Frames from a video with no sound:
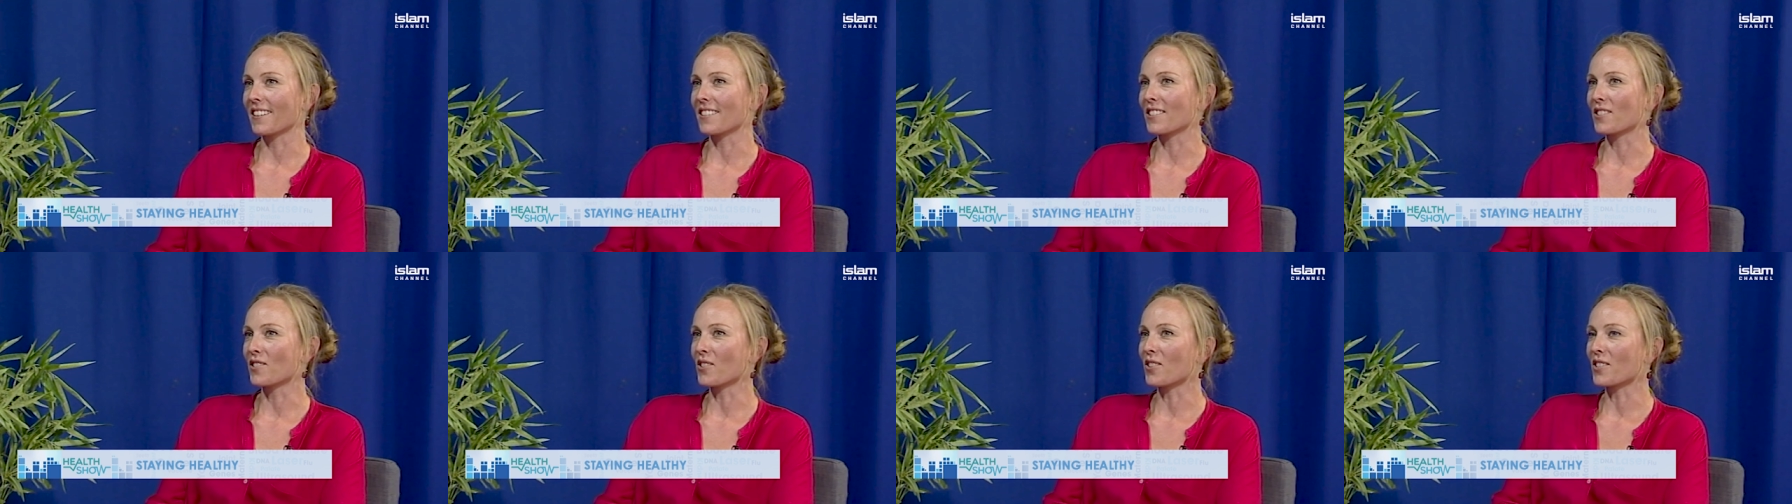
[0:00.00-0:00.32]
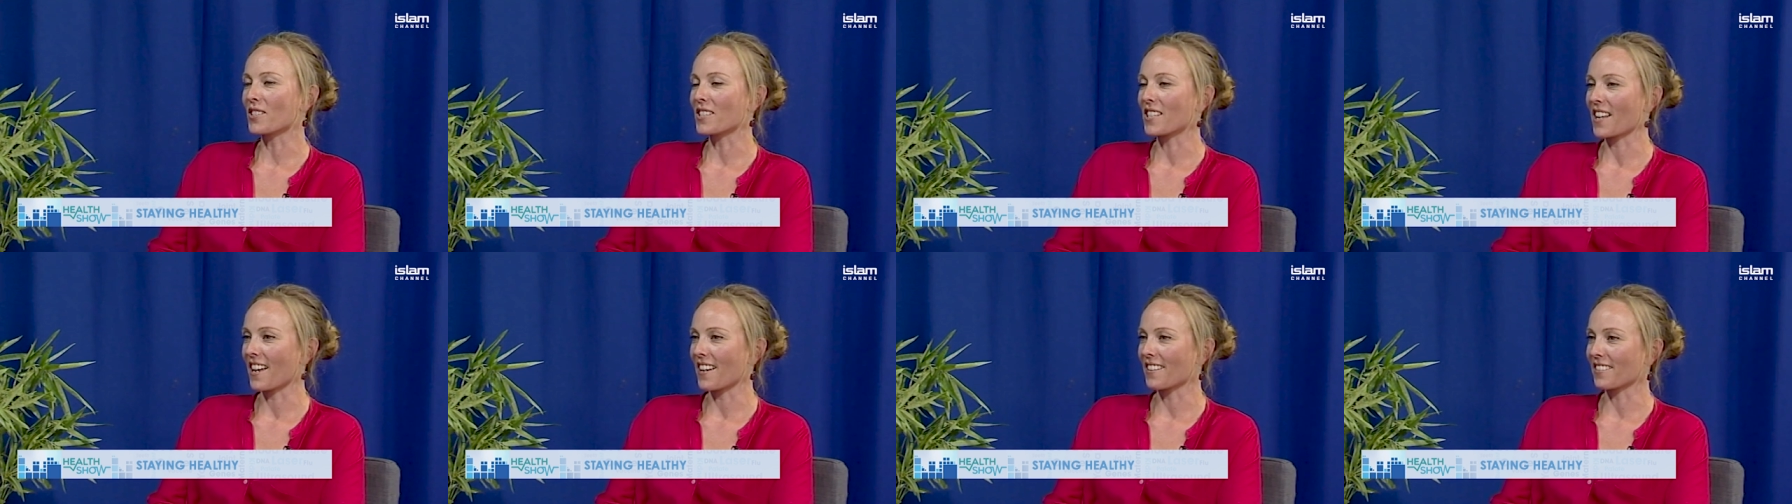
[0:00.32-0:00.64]
it's
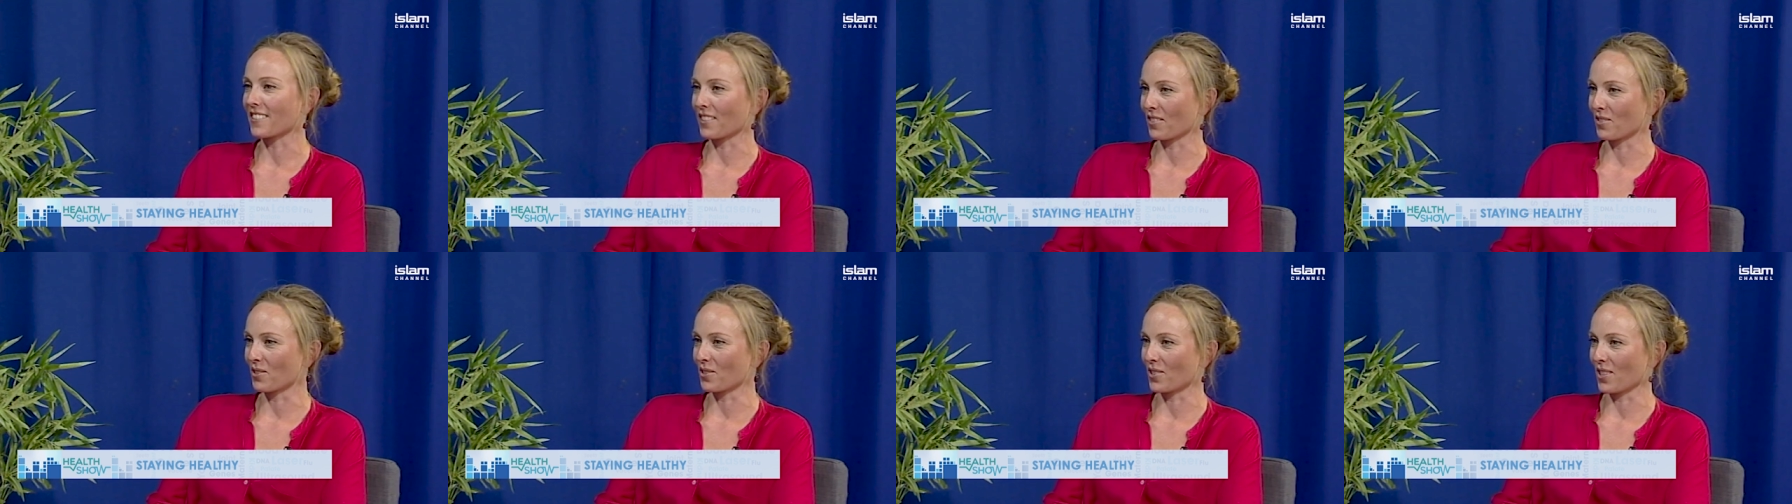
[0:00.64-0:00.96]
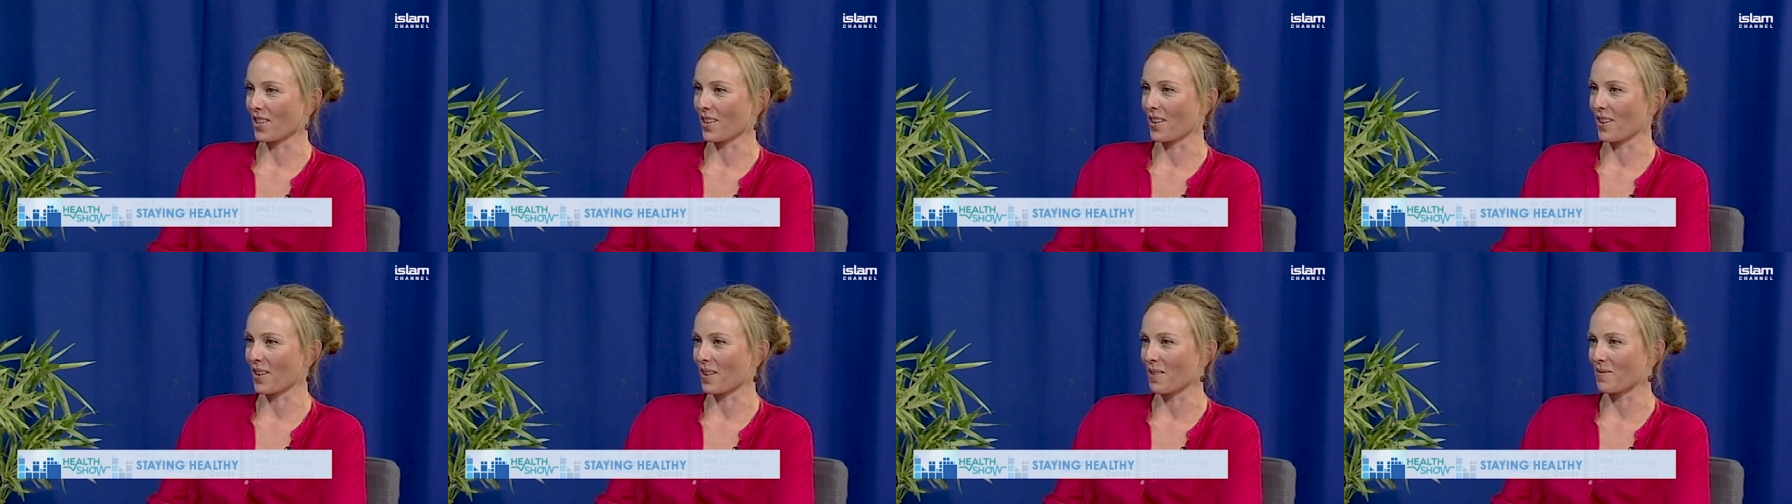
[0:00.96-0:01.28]
not a technical
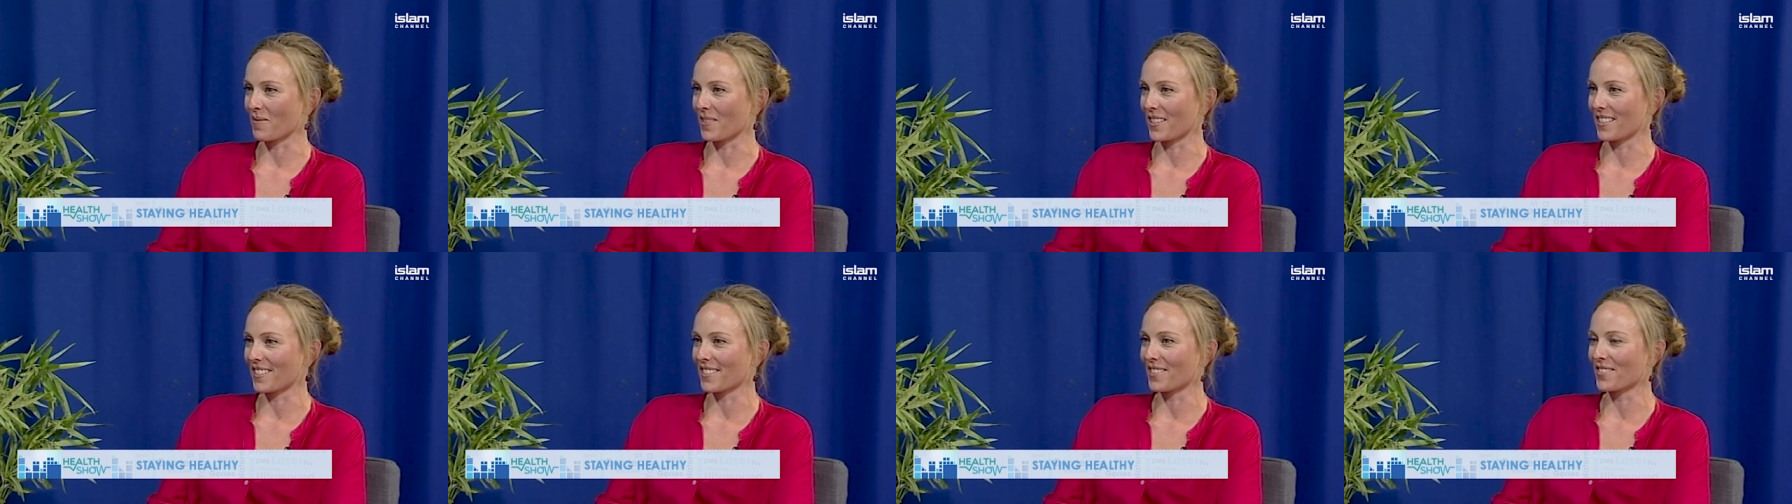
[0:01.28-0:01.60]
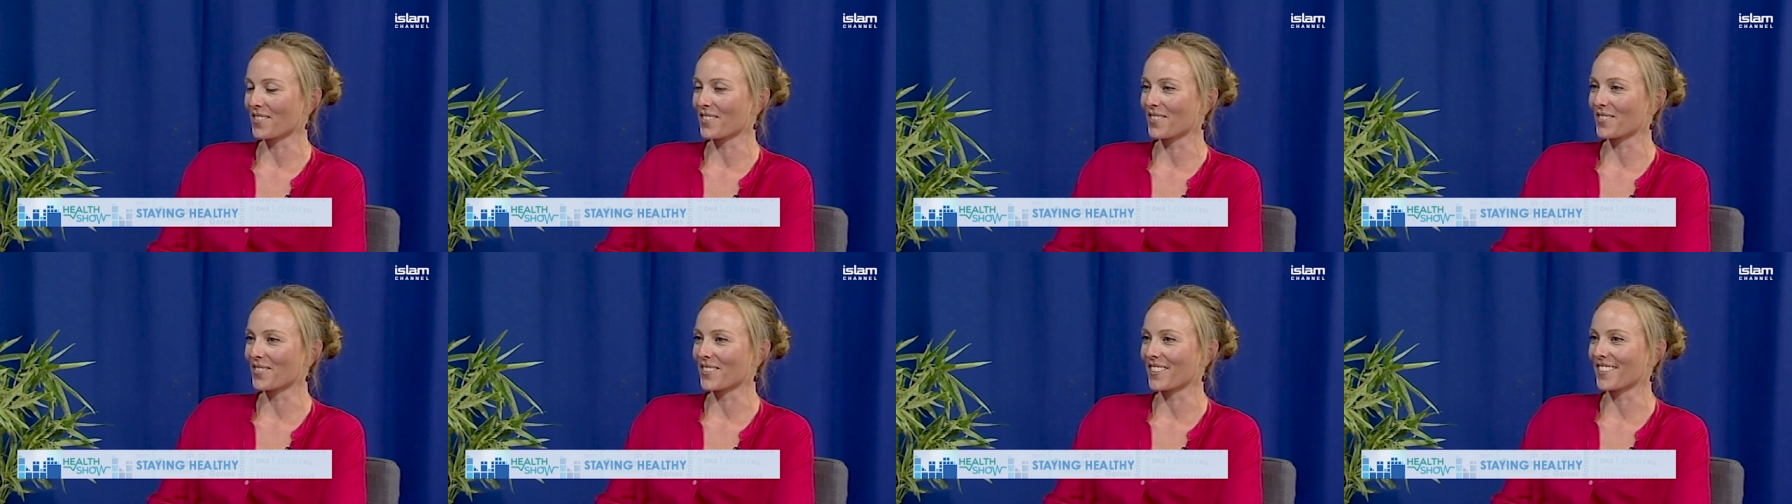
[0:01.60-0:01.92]
term. It's
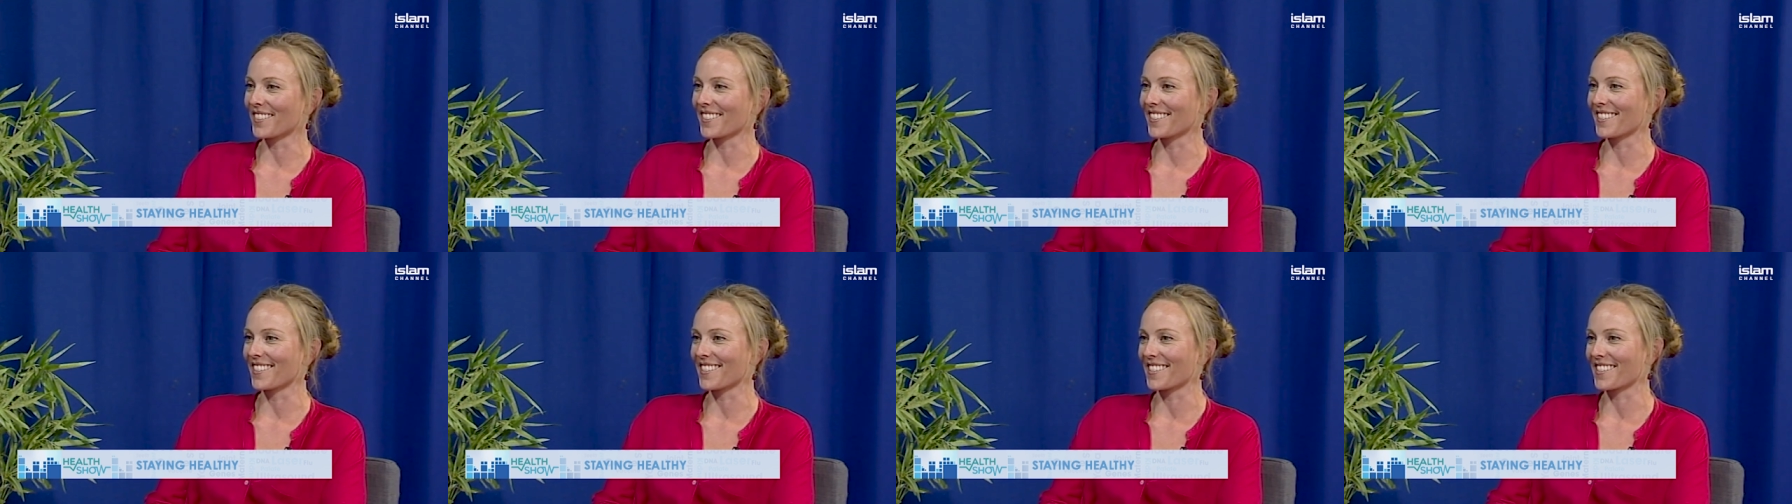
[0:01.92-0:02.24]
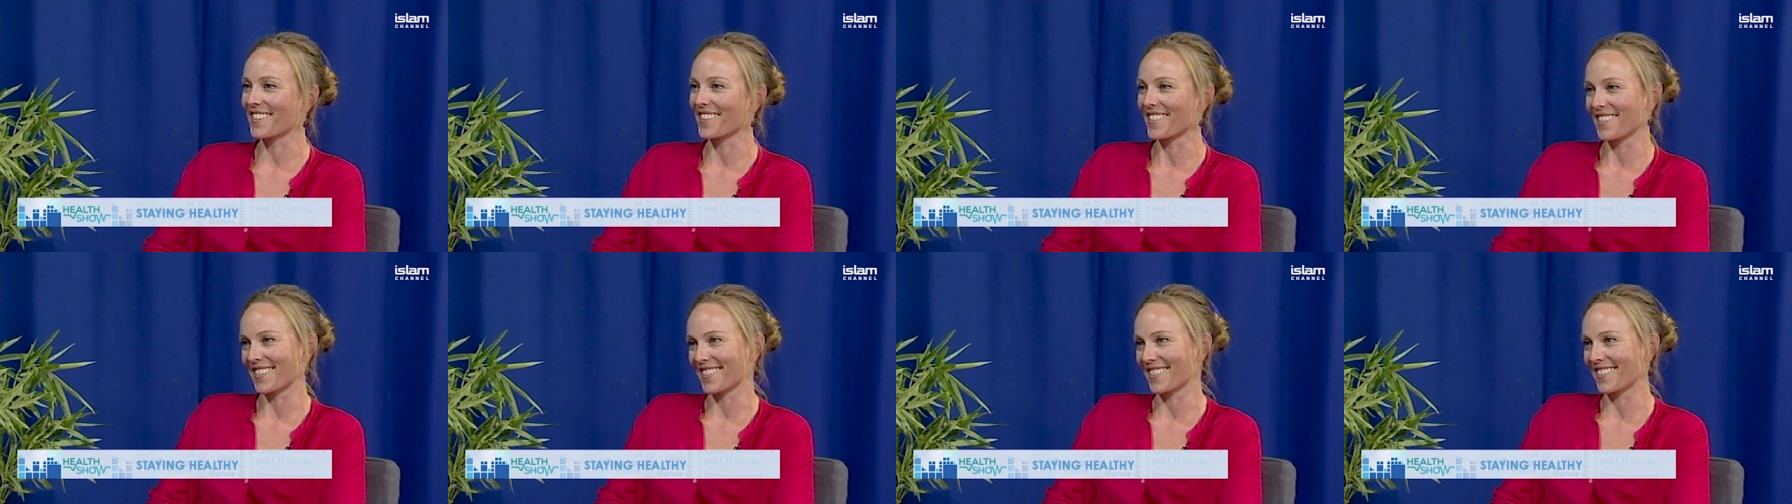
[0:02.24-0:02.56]
not one that the
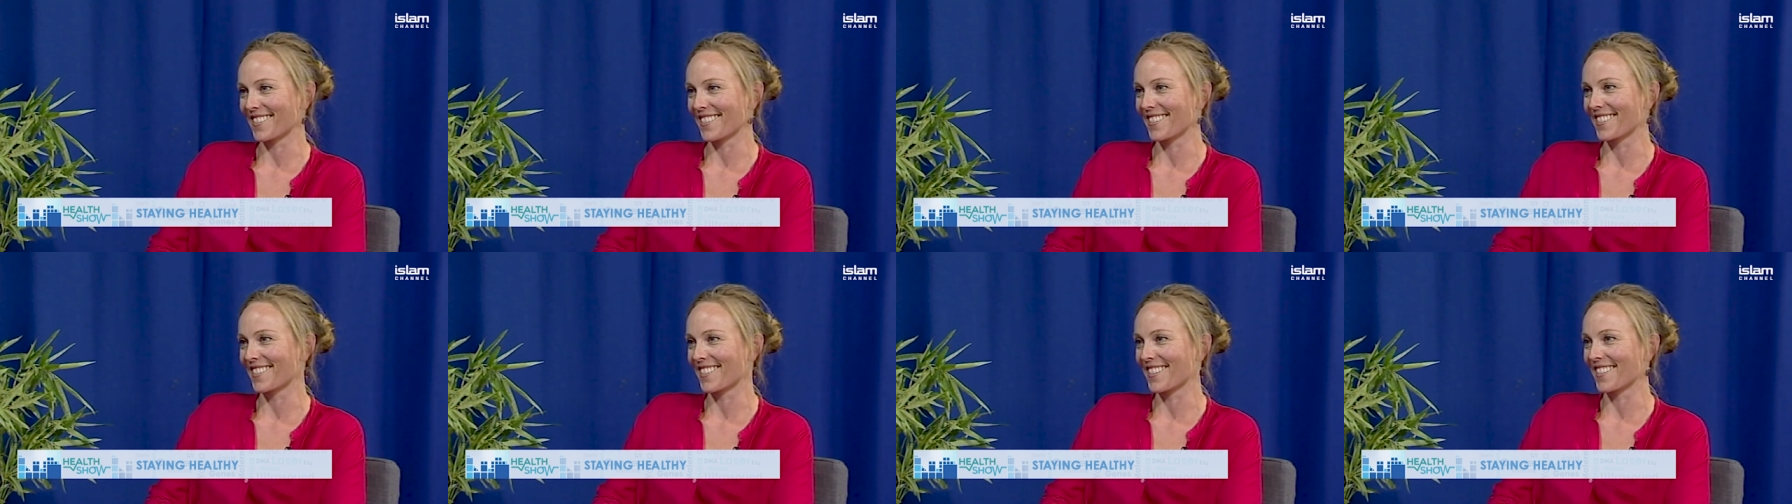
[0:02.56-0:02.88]
science